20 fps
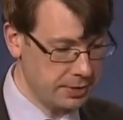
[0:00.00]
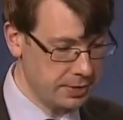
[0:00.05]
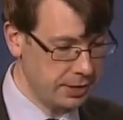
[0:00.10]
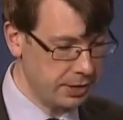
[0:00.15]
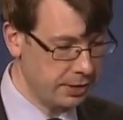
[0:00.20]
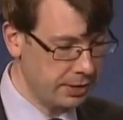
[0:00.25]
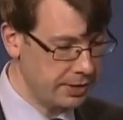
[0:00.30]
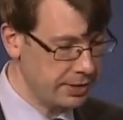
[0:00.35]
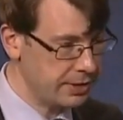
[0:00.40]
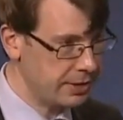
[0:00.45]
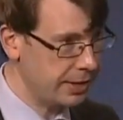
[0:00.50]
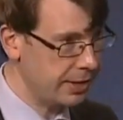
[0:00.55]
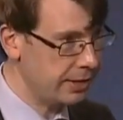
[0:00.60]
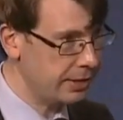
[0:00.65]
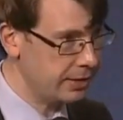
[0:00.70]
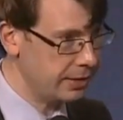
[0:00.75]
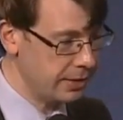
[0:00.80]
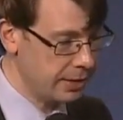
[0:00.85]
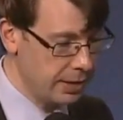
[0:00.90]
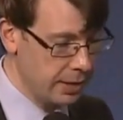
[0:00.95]

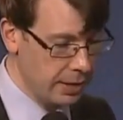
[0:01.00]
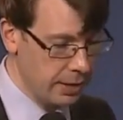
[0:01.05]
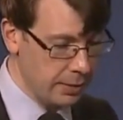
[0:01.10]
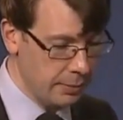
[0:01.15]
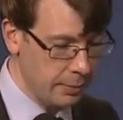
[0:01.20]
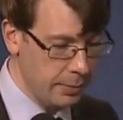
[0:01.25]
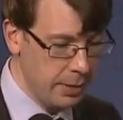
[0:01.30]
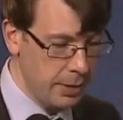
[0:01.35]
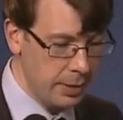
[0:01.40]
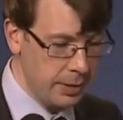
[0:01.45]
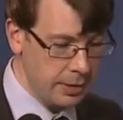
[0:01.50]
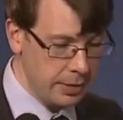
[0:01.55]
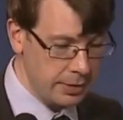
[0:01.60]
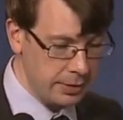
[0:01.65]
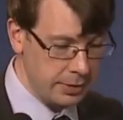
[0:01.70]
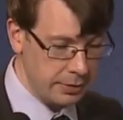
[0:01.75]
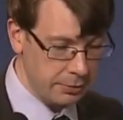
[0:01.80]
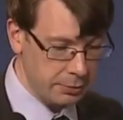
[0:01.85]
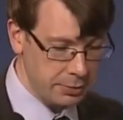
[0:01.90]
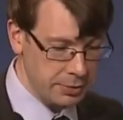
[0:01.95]
CIC,
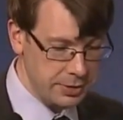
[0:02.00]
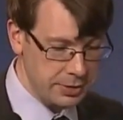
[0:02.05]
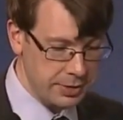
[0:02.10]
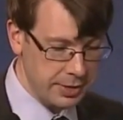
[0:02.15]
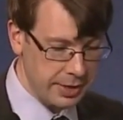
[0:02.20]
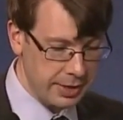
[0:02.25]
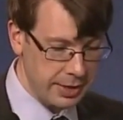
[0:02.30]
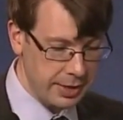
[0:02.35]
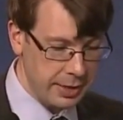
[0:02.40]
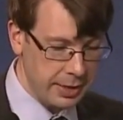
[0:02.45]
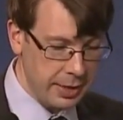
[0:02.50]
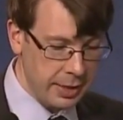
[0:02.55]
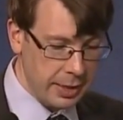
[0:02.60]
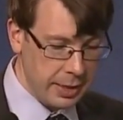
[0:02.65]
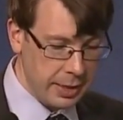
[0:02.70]
difference there,